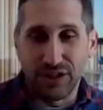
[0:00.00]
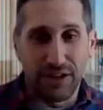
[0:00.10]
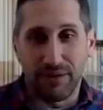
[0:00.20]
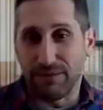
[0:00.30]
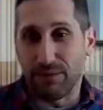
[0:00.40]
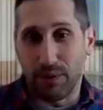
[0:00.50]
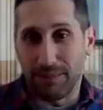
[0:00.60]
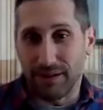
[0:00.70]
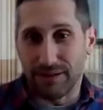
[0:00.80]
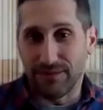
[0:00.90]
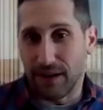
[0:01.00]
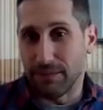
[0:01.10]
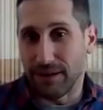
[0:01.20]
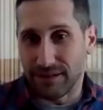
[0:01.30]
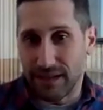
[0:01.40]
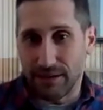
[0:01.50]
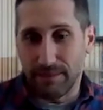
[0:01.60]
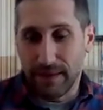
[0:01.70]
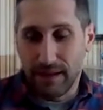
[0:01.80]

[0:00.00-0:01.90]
generate $4, $5 out.